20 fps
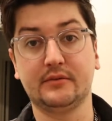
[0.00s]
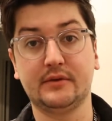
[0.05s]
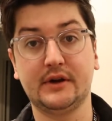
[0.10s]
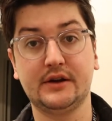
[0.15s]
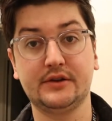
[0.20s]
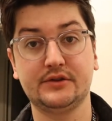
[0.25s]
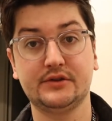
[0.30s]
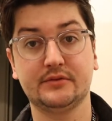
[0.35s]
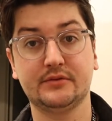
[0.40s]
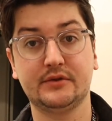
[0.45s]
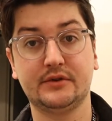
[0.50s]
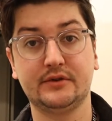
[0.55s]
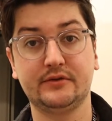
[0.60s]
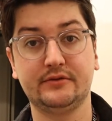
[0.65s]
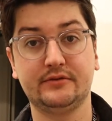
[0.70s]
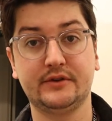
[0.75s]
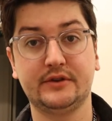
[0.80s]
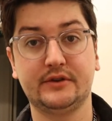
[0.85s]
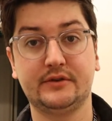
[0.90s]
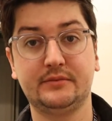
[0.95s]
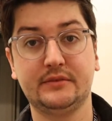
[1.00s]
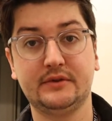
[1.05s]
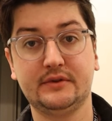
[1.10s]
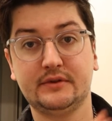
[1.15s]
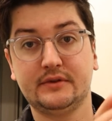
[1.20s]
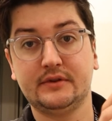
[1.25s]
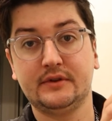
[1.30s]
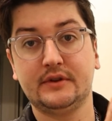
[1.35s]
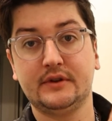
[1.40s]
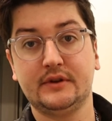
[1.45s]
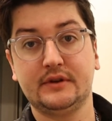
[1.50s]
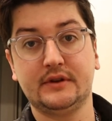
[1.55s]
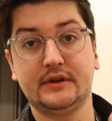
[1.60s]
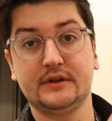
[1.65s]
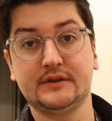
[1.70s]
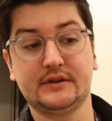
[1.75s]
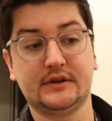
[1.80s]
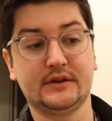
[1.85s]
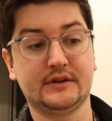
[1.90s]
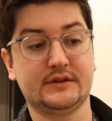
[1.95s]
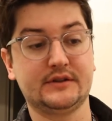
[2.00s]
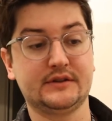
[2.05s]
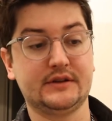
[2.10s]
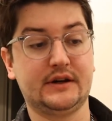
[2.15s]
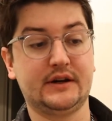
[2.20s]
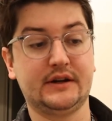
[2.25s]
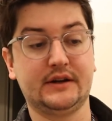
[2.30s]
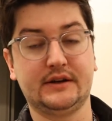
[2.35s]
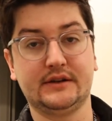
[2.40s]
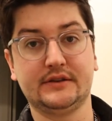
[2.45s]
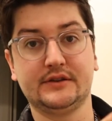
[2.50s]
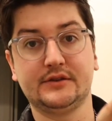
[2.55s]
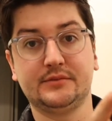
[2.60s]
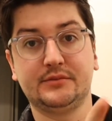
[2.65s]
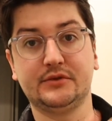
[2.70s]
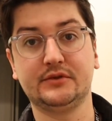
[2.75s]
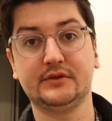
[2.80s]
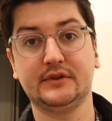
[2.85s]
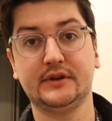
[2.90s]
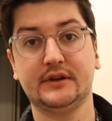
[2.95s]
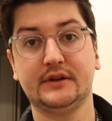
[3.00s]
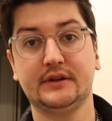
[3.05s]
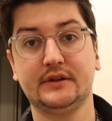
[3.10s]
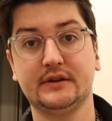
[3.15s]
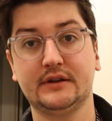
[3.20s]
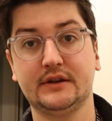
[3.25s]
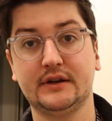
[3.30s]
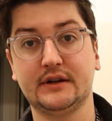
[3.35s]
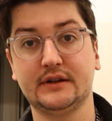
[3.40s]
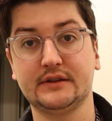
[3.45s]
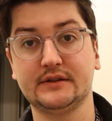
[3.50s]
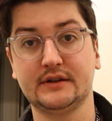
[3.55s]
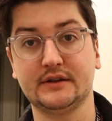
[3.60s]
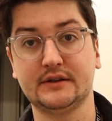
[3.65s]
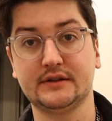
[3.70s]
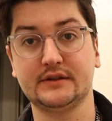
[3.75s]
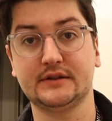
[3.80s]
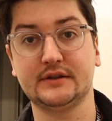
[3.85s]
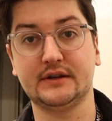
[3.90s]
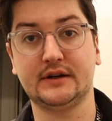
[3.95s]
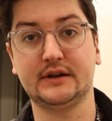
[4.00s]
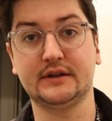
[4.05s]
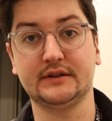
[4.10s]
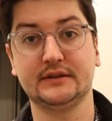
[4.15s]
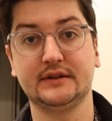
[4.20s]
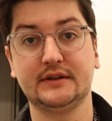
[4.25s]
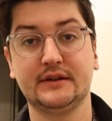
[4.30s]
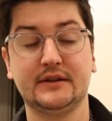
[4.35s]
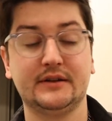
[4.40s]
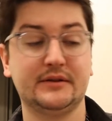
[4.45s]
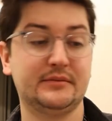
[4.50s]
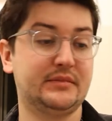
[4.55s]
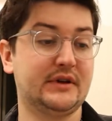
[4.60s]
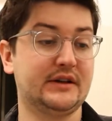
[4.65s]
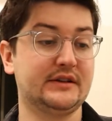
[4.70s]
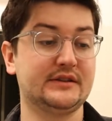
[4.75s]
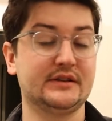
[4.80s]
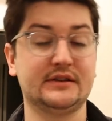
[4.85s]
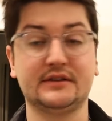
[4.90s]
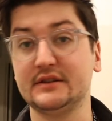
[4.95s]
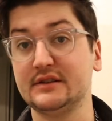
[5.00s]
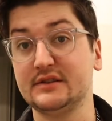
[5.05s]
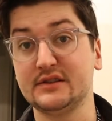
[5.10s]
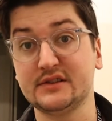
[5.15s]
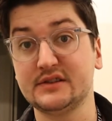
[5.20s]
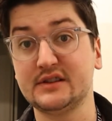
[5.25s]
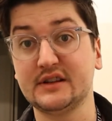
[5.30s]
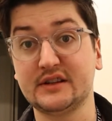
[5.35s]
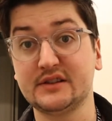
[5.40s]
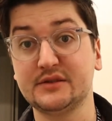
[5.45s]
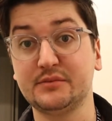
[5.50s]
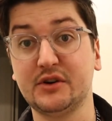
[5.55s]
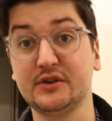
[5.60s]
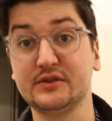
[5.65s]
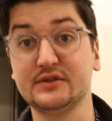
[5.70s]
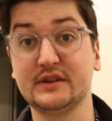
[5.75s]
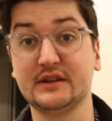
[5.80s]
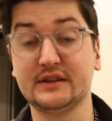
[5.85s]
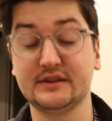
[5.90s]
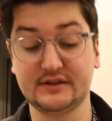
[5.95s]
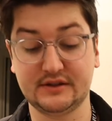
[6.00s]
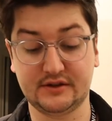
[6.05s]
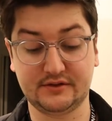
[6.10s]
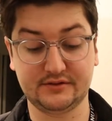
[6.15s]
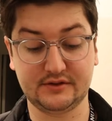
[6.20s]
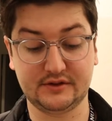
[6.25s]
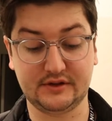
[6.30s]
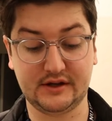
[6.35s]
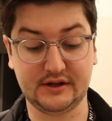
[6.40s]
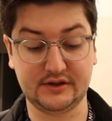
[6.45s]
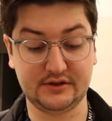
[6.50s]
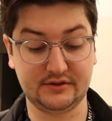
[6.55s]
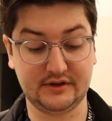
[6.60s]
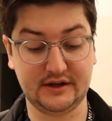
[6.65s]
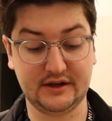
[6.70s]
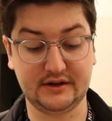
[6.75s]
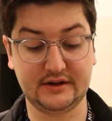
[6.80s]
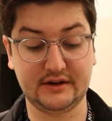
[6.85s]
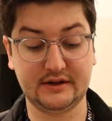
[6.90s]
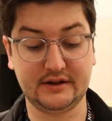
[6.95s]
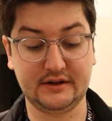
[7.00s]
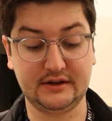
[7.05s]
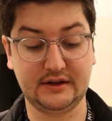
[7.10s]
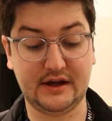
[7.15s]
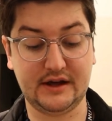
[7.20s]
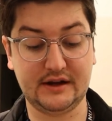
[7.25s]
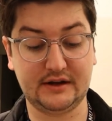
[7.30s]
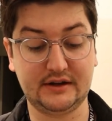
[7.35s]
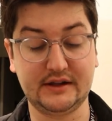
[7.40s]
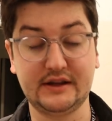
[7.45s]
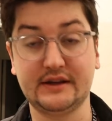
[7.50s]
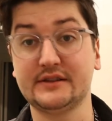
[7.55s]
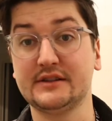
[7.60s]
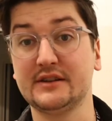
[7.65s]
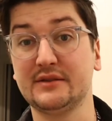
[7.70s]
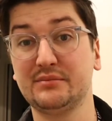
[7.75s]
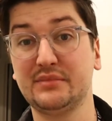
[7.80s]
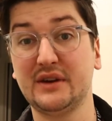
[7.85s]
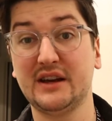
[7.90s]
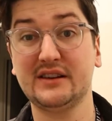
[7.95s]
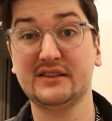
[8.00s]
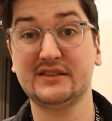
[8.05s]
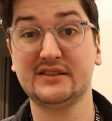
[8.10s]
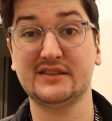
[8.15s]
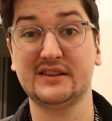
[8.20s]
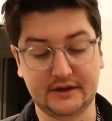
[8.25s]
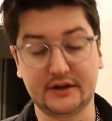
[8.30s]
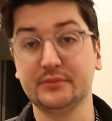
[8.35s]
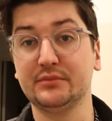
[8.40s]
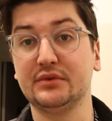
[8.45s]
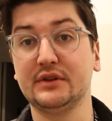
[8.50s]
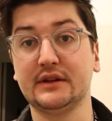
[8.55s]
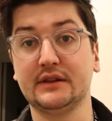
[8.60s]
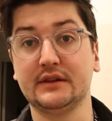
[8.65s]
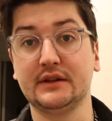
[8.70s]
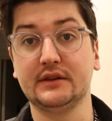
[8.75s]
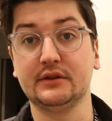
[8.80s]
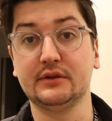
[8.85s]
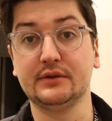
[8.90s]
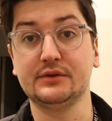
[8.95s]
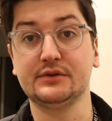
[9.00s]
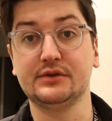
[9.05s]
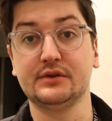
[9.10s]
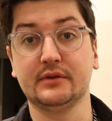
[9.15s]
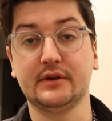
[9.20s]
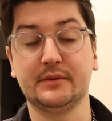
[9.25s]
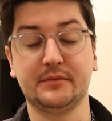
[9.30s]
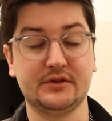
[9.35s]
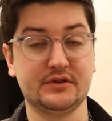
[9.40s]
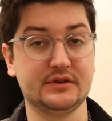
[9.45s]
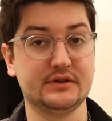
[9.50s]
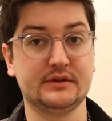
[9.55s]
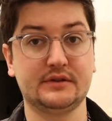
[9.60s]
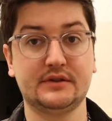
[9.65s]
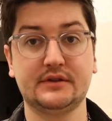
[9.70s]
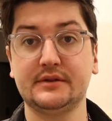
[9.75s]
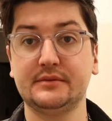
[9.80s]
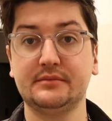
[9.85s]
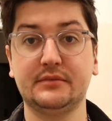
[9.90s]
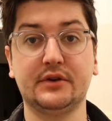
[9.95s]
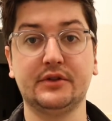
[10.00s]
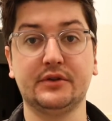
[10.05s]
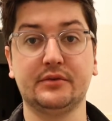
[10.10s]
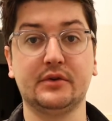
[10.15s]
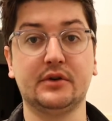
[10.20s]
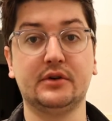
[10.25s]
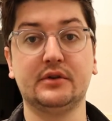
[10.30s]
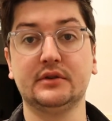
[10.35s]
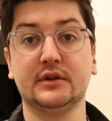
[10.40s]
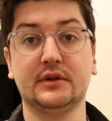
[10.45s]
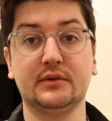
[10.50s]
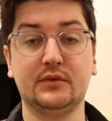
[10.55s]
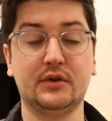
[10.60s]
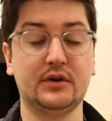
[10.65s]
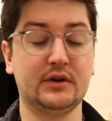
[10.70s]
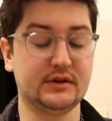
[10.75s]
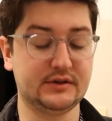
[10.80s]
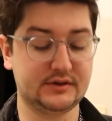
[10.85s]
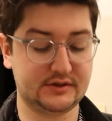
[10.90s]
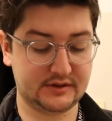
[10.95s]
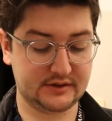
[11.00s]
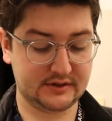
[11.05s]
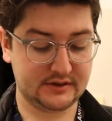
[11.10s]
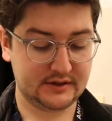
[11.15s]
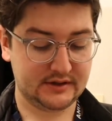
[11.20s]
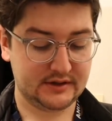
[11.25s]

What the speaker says: around your roll of film, it's going to start unspooling and it's going to start basically just exposing itself to light. You'll get light leaks at best and completely lose your images on the roll at worst.